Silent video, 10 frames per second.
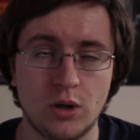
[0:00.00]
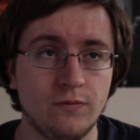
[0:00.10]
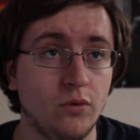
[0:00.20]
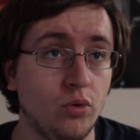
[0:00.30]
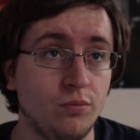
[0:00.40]

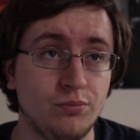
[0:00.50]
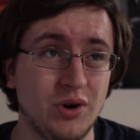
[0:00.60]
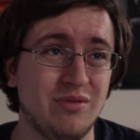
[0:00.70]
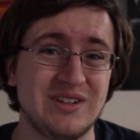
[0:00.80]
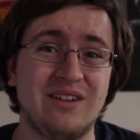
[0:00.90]
for
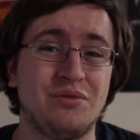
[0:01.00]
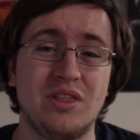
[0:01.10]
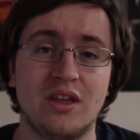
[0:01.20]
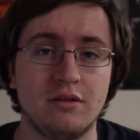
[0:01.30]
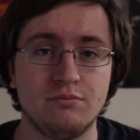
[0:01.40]
pretty much
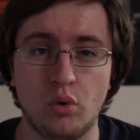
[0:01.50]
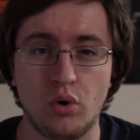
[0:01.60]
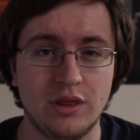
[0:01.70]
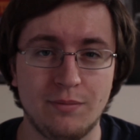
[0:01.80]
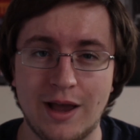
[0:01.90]
everything I
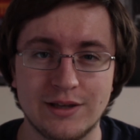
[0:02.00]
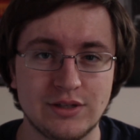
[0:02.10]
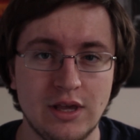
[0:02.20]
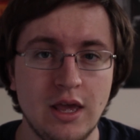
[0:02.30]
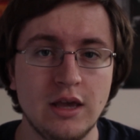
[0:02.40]
bought in the
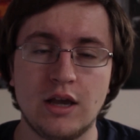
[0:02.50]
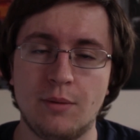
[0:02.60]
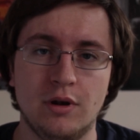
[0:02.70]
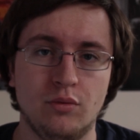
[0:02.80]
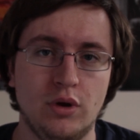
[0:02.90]
past
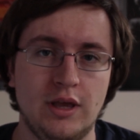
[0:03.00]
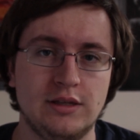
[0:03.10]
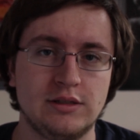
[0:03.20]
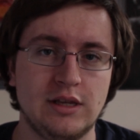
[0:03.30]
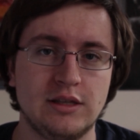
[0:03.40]
couple of
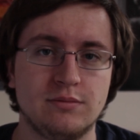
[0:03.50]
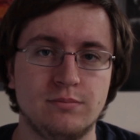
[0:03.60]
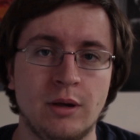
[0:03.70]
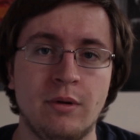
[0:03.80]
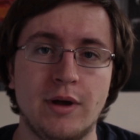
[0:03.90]
weeks since
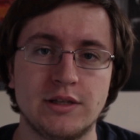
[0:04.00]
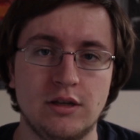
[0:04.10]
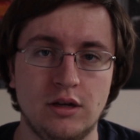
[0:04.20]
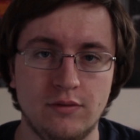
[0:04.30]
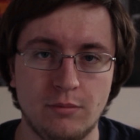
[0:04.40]
coming back
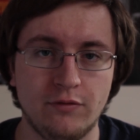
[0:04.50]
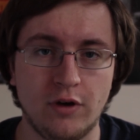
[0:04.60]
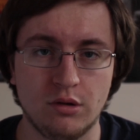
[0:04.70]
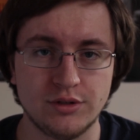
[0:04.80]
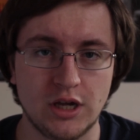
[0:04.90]
to uni for my
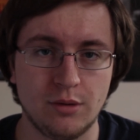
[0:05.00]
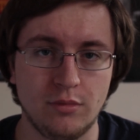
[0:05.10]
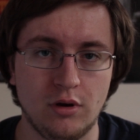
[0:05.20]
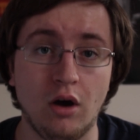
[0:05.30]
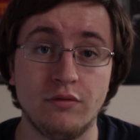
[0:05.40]
final
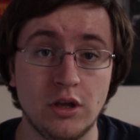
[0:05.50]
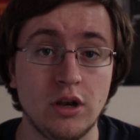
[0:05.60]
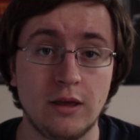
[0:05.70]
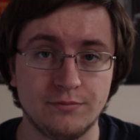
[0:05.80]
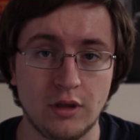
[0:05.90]
term of
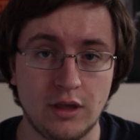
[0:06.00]
uni.